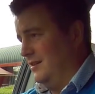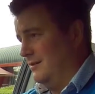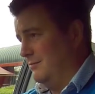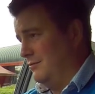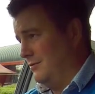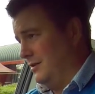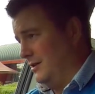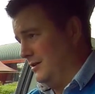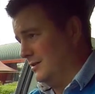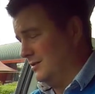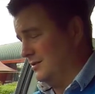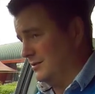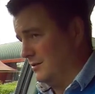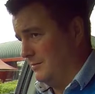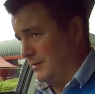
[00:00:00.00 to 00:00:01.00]
Prius.
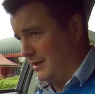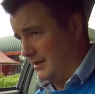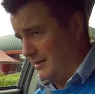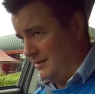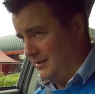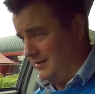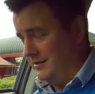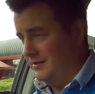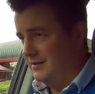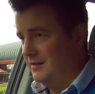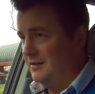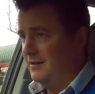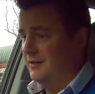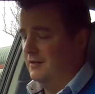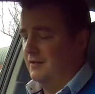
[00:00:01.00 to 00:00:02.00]
Just got back in.
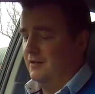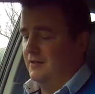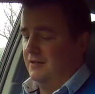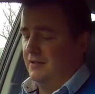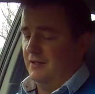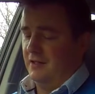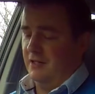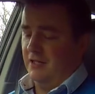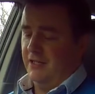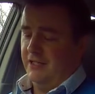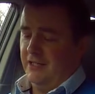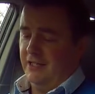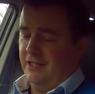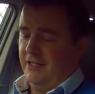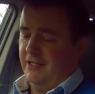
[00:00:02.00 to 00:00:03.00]
I
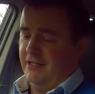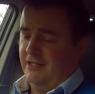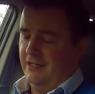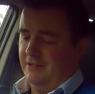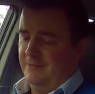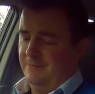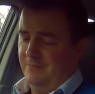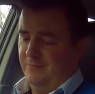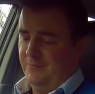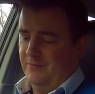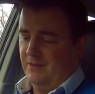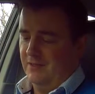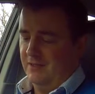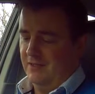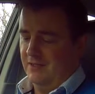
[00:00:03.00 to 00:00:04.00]
needed
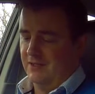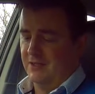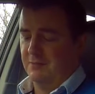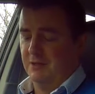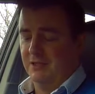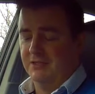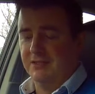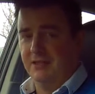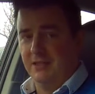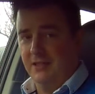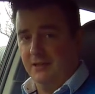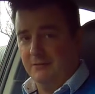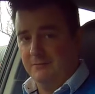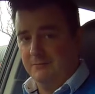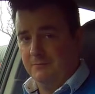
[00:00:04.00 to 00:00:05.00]
some iced tea.
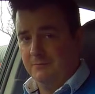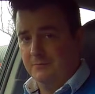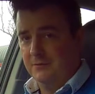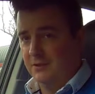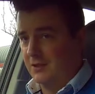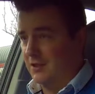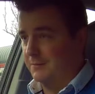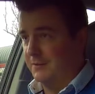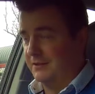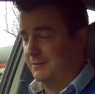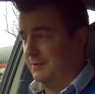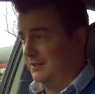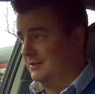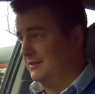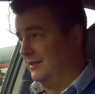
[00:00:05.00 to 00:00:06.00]
Can't be some
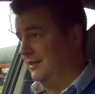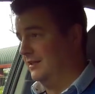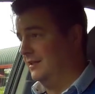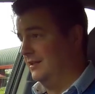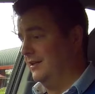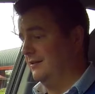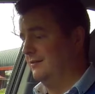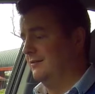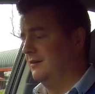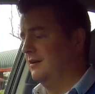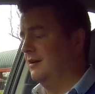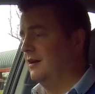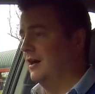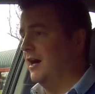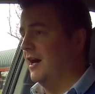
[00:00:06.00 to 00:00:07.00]
iced tea, can you?
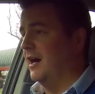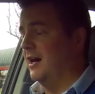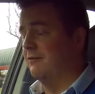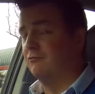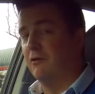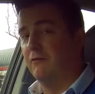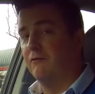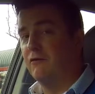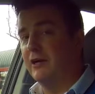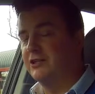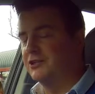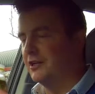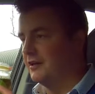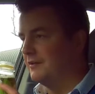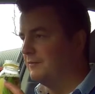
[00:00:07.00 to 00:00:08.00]

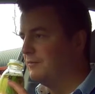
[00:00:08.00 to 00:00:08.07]
Refreshing.